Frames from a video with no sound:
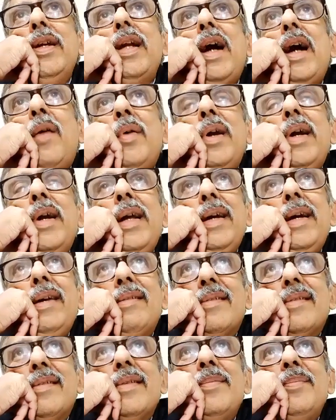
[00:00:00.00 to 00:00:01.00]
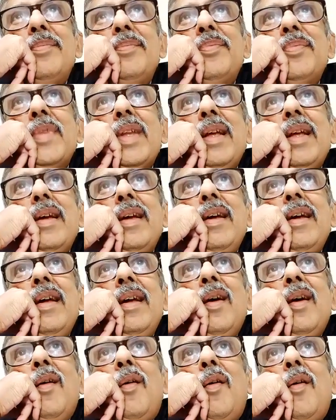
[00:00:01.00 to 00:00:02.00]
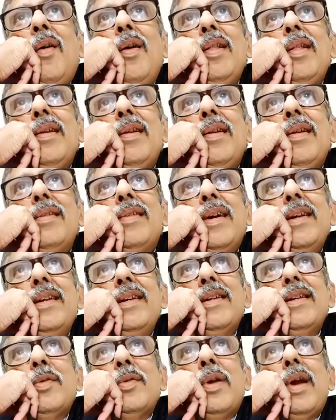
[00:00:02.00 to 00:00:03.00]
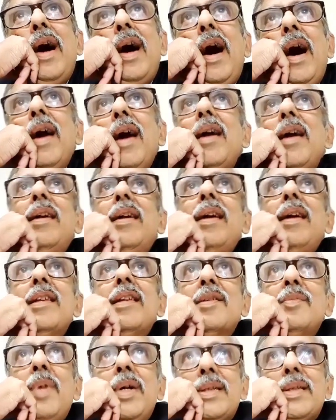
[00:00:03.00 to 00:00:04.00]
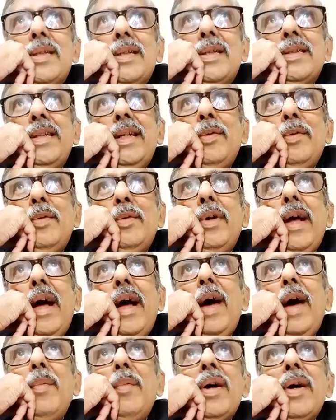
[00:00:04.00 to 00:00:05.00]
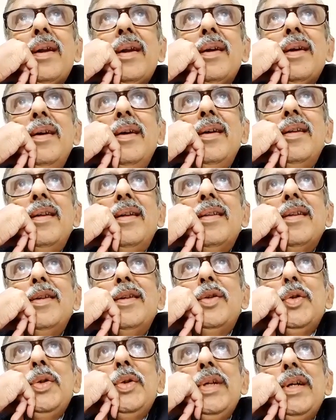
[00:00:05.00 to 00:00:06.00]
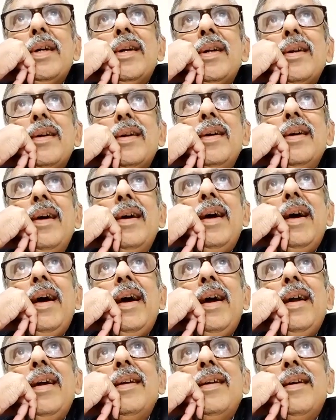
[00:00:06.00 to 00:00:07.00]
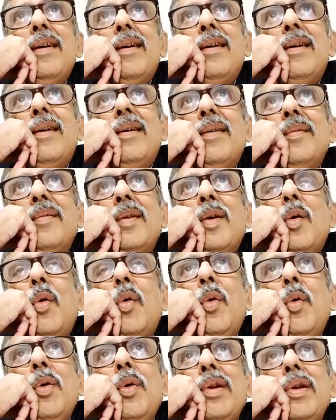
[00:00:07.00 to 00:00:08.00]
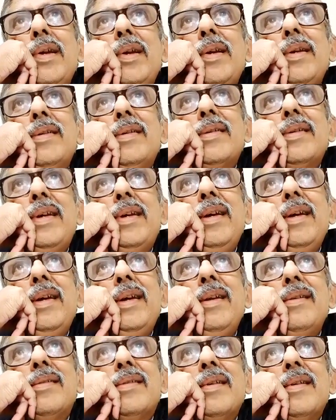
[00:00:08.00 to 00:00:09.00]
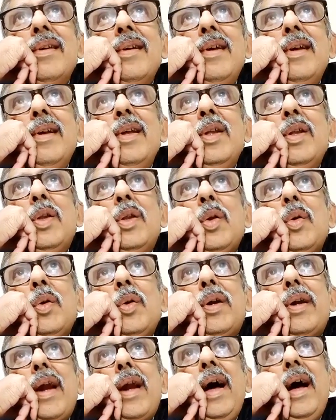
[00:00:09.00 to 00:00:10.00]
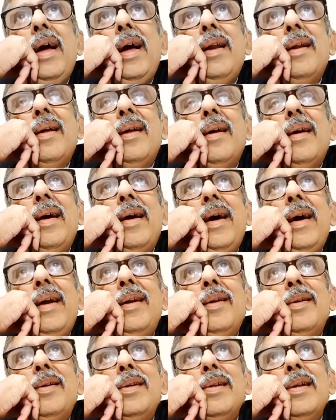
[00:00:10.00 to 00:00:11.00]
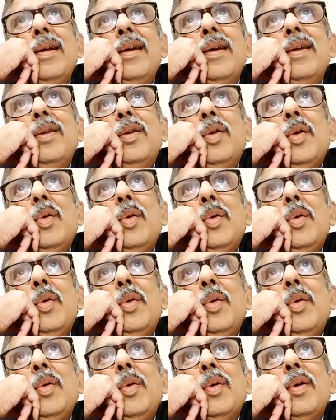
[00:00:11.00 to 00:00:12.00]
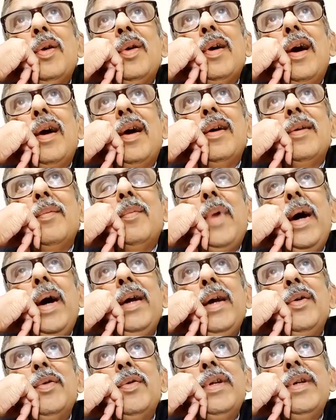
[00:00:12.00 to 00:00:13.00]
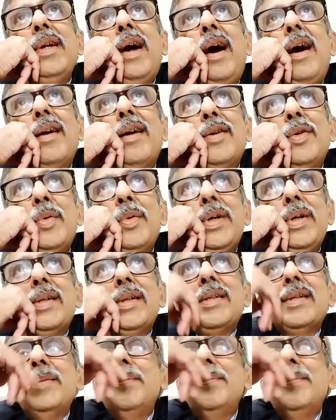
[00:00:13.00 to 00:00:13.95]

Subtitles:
our days, all the judges were hard taskmasters. They would hammer the junior and hone his skills through trial and through by using harsh words.